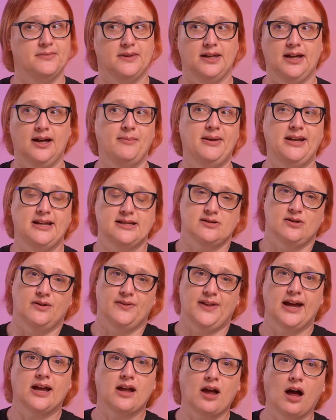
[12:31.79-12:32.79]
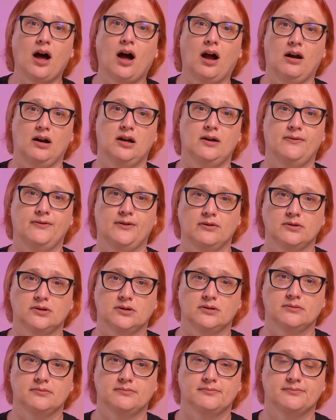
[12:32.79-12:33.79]
I mean, it's not their car after
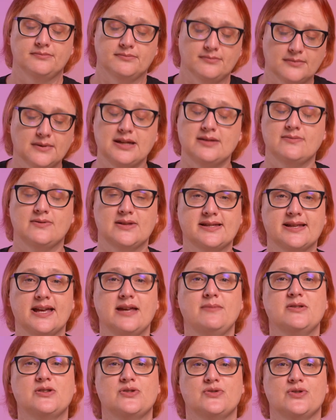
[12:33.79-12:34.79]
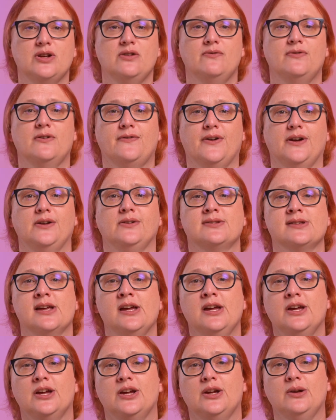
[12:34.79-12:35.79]
all. The, the same is true for folks
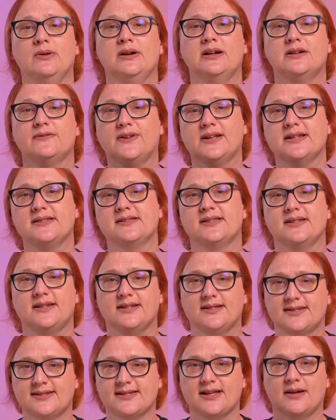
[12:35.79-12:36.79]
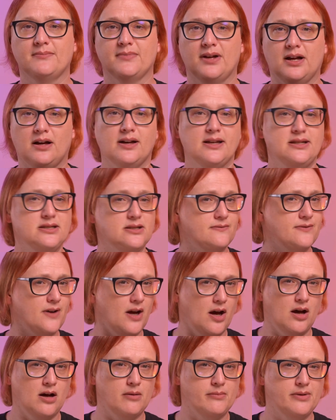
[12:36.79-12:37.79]
who have considered some kind of
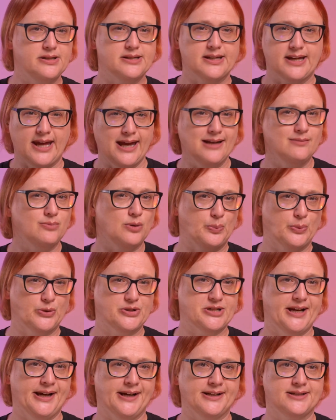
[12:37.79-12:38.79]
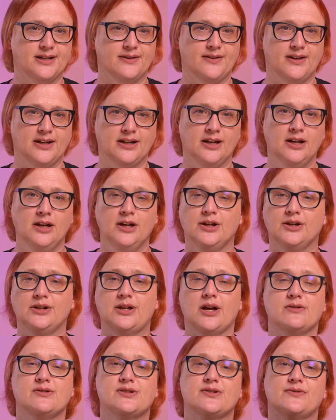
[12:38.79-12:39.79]
armoured cable protector that
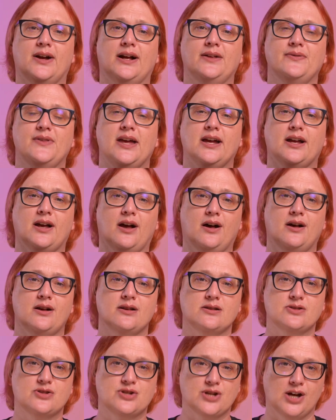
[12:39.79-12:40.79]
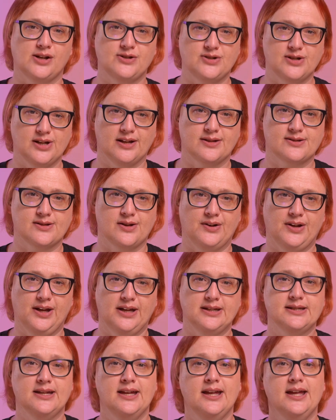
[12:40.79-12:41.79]
goes around their car's charging
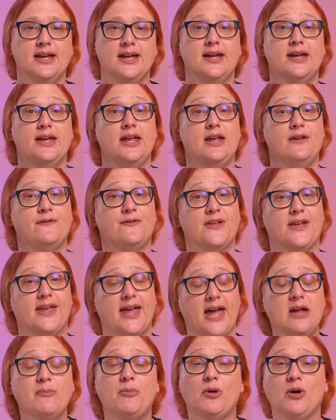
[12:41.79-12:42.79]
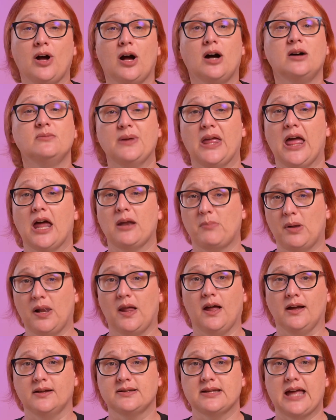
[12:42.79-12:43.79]
socket. If the cable can't be
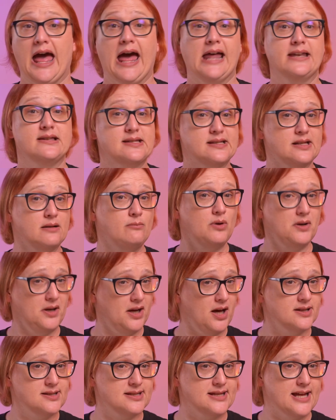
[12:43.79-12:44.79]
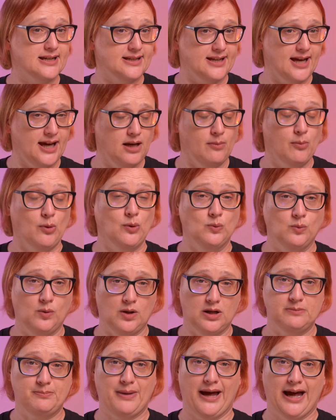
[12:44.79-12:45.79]
unplugged and someone cuts that cable
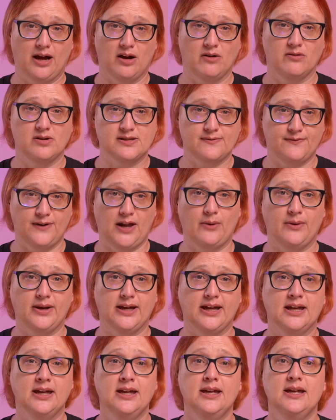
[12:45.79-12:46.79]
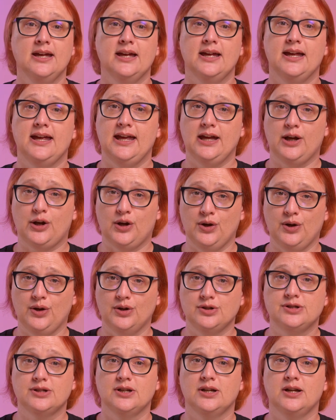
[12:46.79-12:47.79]
while power is flowing, it
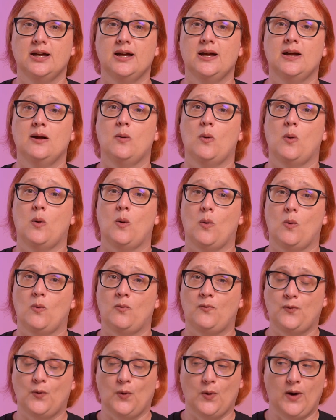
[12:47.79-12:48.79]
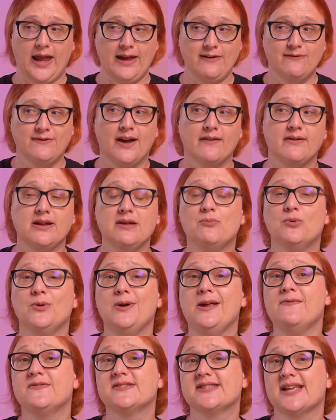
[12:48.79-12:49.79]
could, for a very
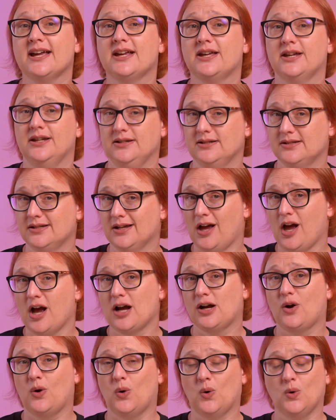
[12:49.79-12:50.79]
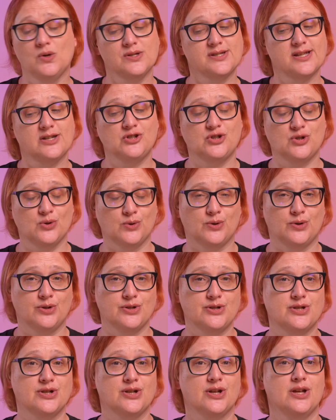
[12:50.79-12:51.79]
brief second, cause a
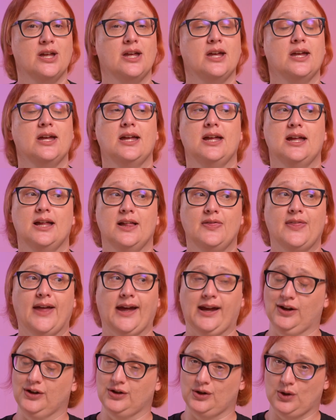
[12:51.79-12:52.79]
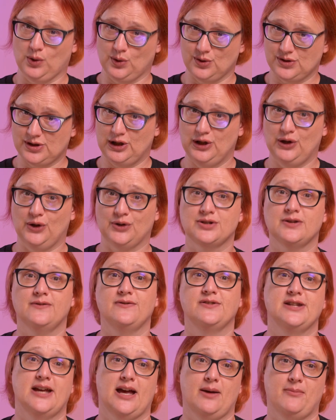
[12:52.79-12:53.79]
short that could cause a lot of
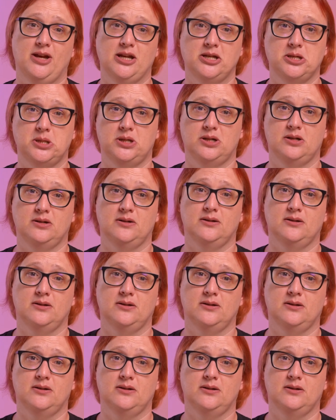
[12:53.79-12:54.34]
damage.